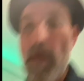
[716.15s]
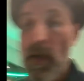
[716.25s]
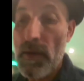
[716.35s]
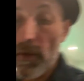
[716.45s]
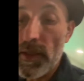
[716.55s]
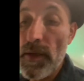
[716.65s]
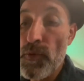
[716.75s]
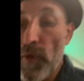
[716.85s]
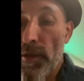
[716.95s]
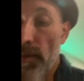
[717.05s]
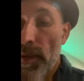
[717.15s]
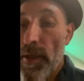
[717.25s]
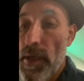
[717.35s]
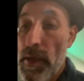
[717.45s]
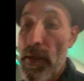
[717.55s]
All right, everyone,
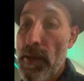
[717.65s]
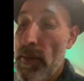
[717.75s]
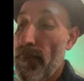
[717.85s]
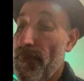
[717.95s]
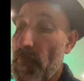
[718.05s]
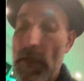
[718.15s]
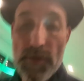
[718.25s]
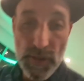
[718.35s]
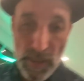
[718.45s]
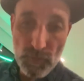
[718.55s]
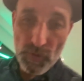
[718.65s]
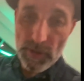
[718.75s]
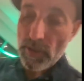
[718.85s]
it's time to add